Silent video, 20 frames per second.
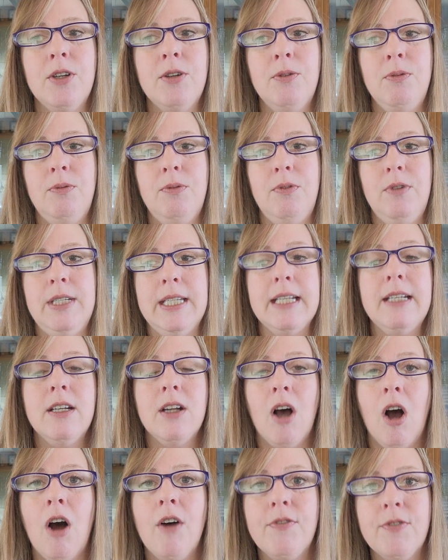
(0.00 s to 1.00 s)
who
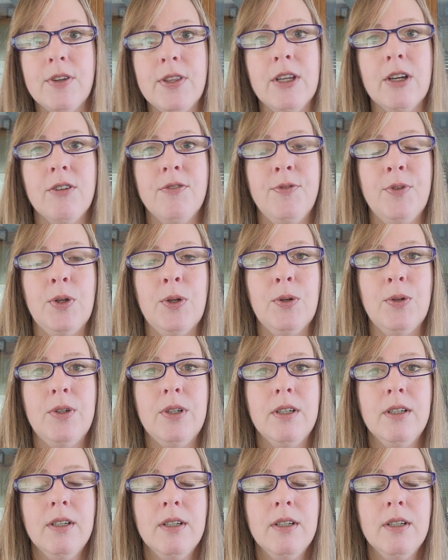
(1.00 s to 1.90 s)
didn't offer their food,